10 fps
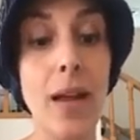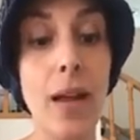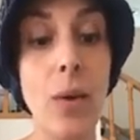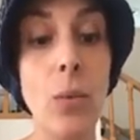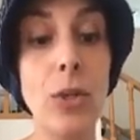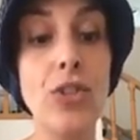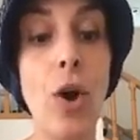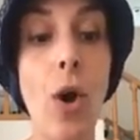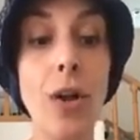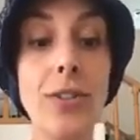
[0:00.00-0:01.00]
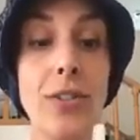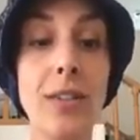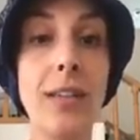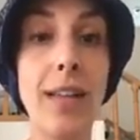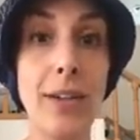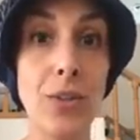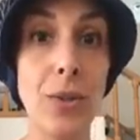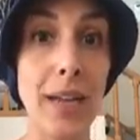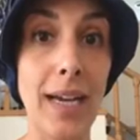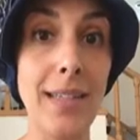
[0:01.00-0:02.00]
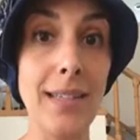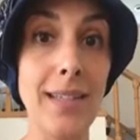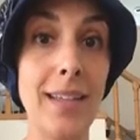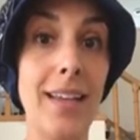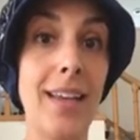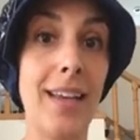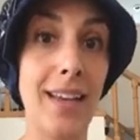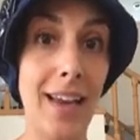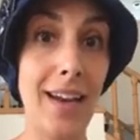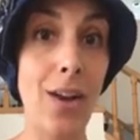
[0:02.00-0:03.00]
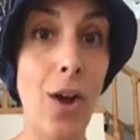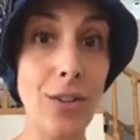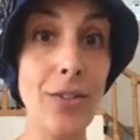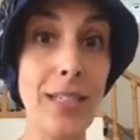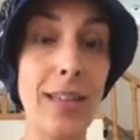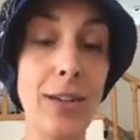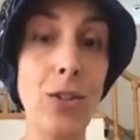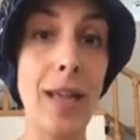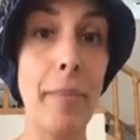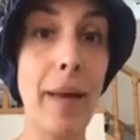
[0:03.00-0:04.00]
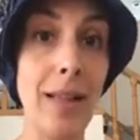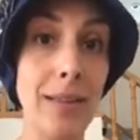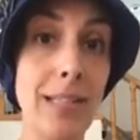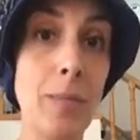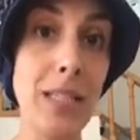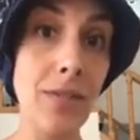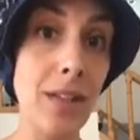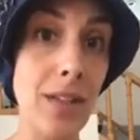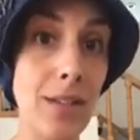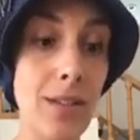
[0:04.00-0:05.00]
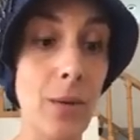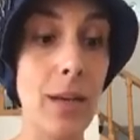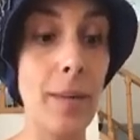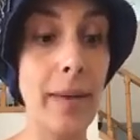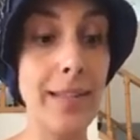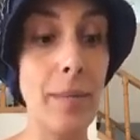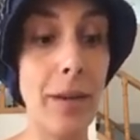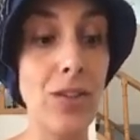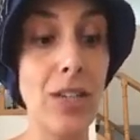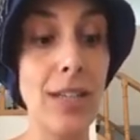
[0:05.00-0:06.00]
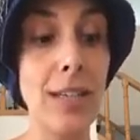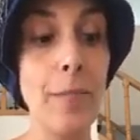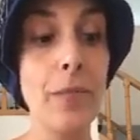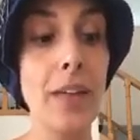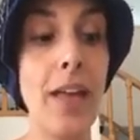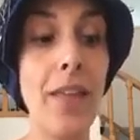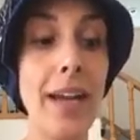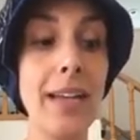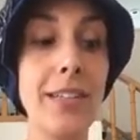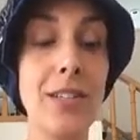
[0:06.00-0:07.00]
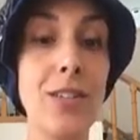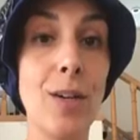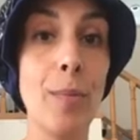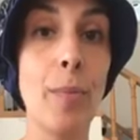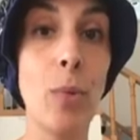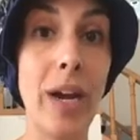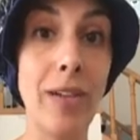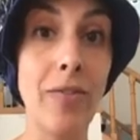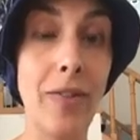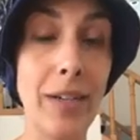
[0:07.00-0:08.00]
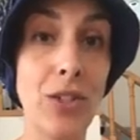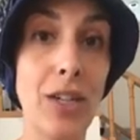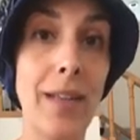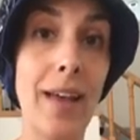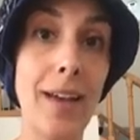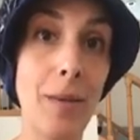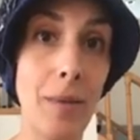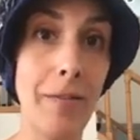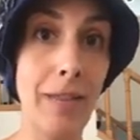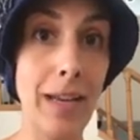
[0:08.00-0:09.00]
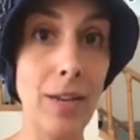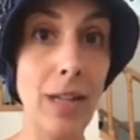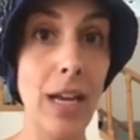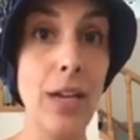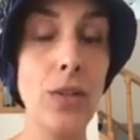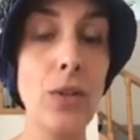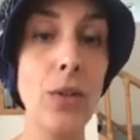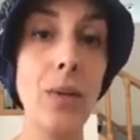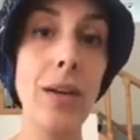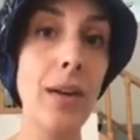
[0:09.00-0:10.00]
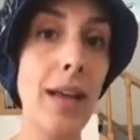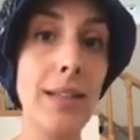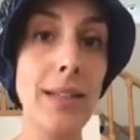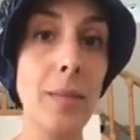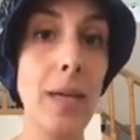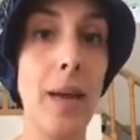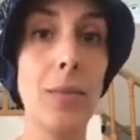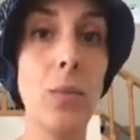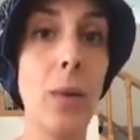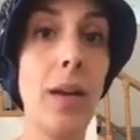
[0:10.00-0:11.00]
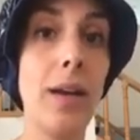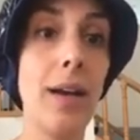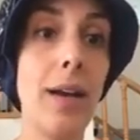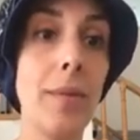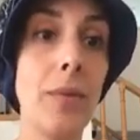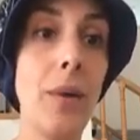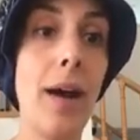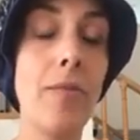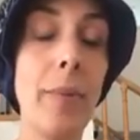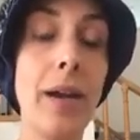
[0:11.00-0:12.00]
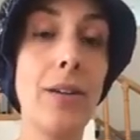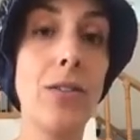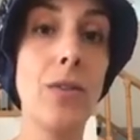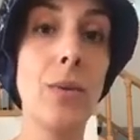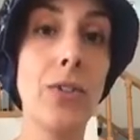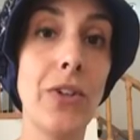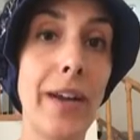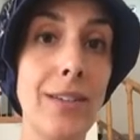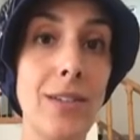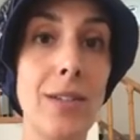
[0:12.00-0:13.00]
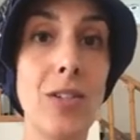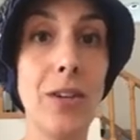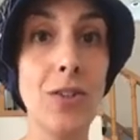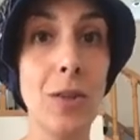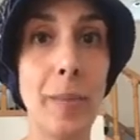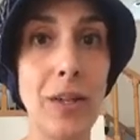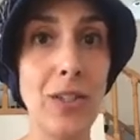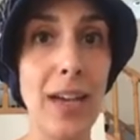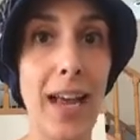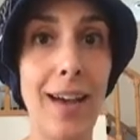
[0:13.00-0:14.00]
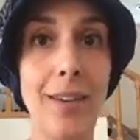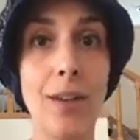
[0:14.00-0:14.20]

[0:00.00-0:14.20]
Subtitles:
which alters electrolytes, and it alters the electrolyte balance, specifically the sodium, as I mentioned, and that can disturb brain function, and that can be fatal. So you hear that sometimes when you have parents who are trying to stretch their budget and